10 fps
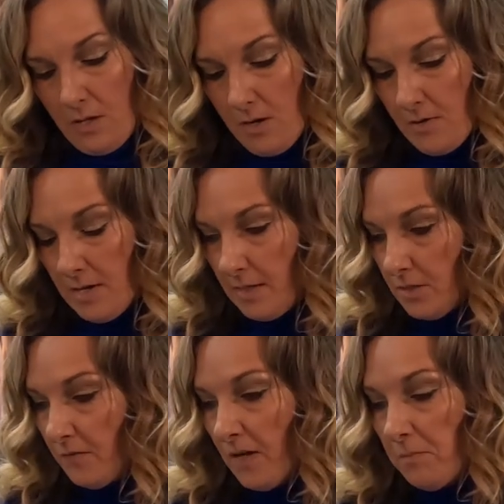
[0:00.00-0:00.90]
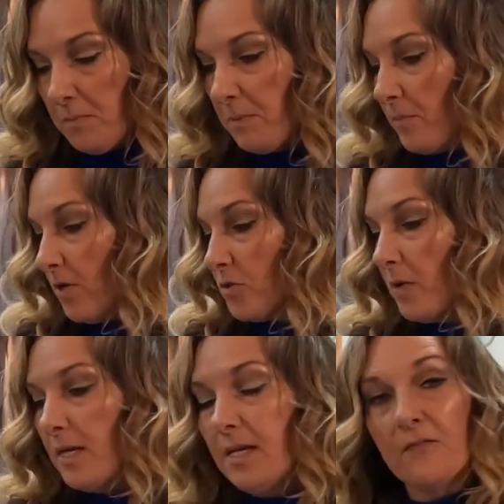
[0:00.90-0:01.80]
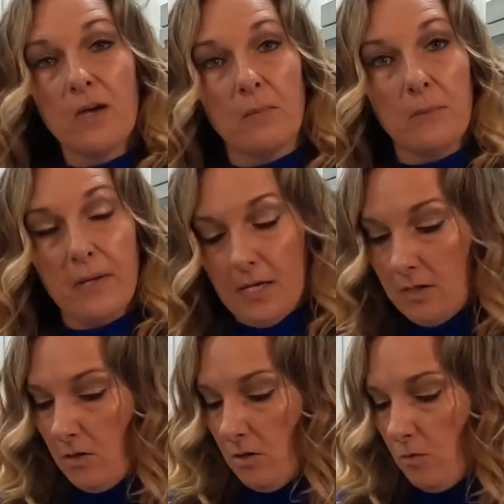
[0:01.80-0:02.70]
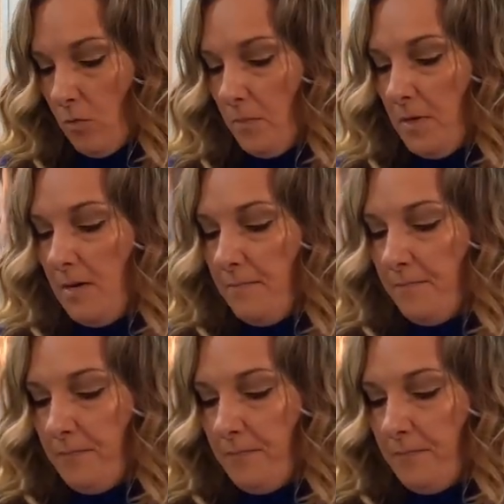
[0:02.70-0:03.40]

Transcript: All right, so I've got my meatballs ready. I've got my pan all warmed up.